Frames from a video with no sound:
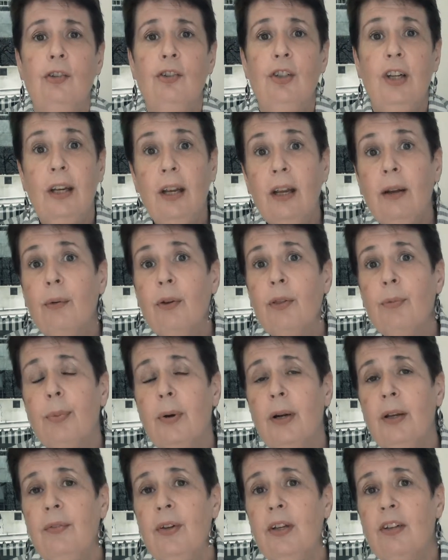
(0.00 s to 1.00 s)
checking with
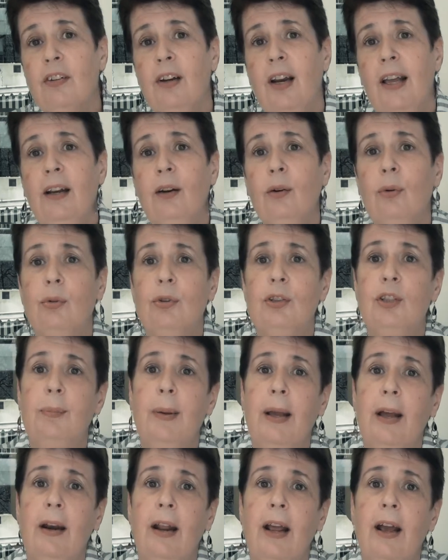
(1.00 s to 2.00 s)
previous landlords
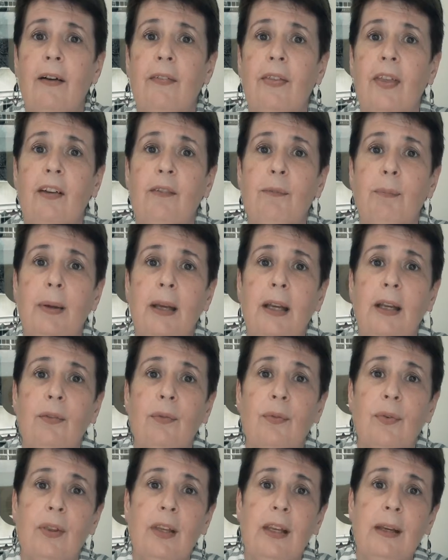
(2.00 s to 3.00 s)
about how they've
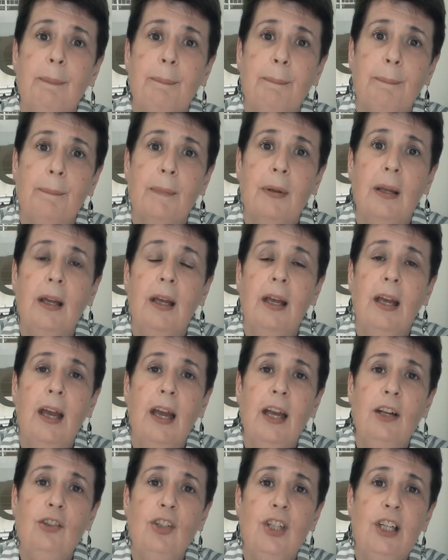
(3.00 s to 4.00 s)
been for them,
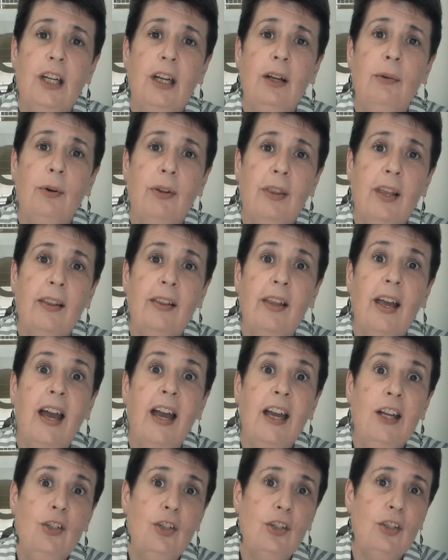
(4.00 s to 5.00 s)
and checking with other
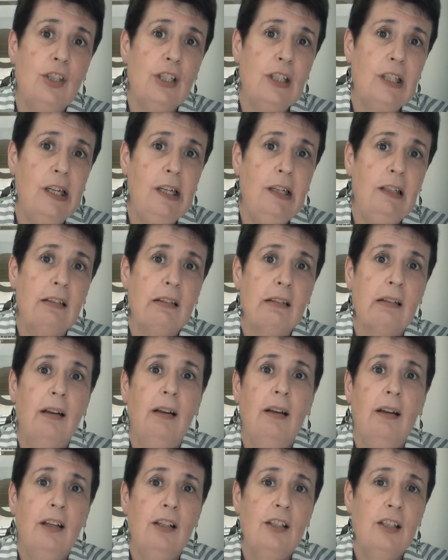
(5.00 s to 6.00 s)
agencies
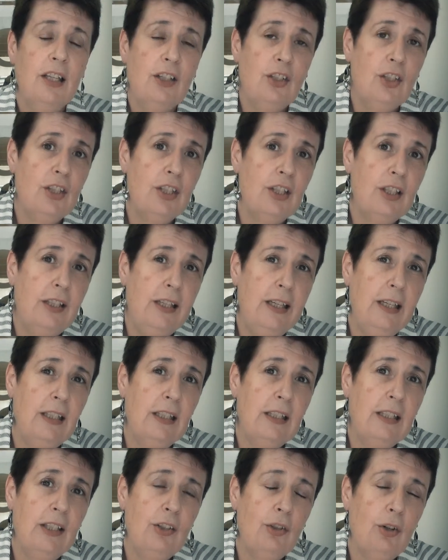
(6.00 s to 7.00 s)
such as the
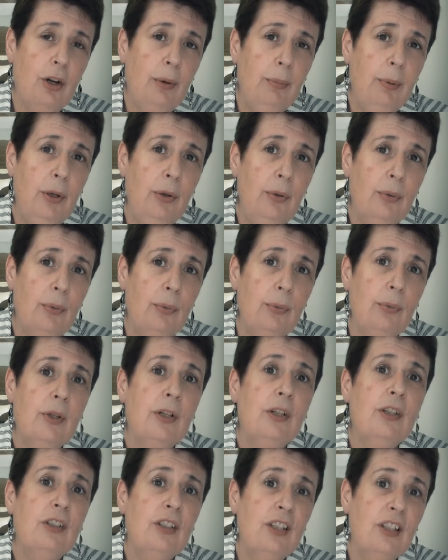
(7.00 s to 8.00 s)
Tenancy Tribunal
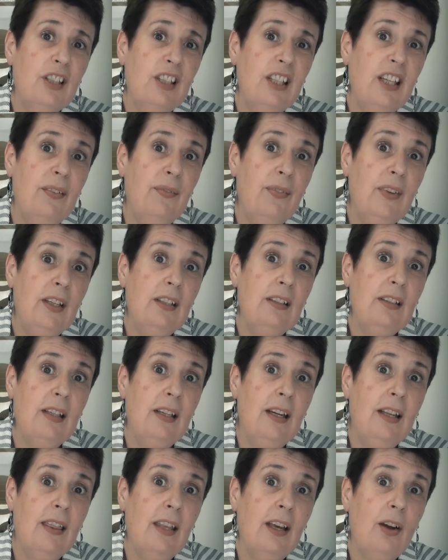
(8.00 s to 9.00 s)
to see if there's
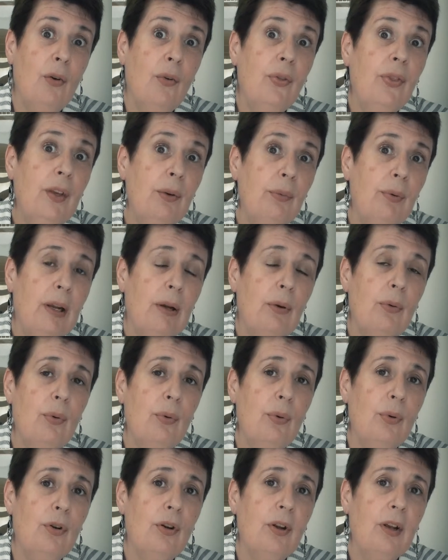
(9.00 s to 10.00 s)
anything on their
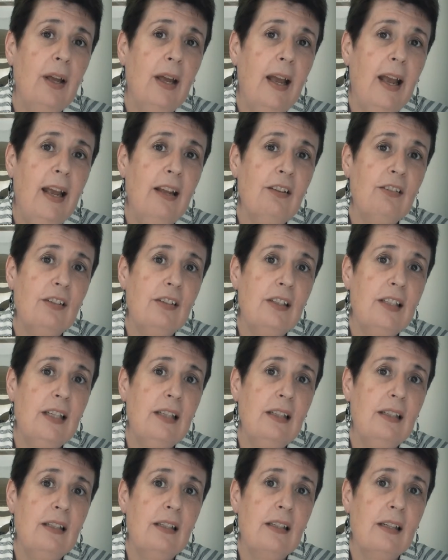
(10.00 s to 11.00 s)
record as a
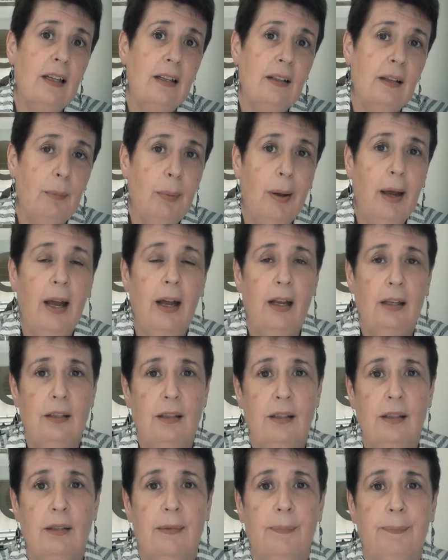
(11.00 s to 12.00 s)
tenant in the
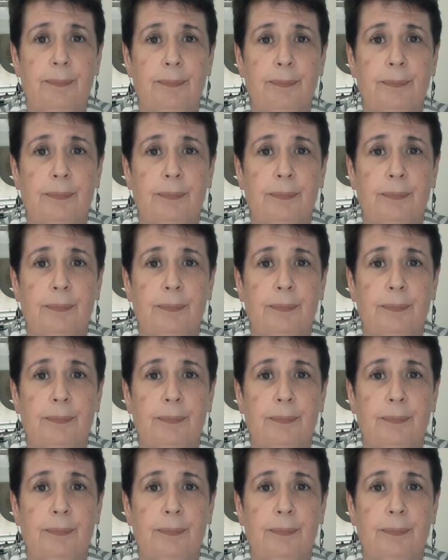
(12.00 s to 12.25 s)
past.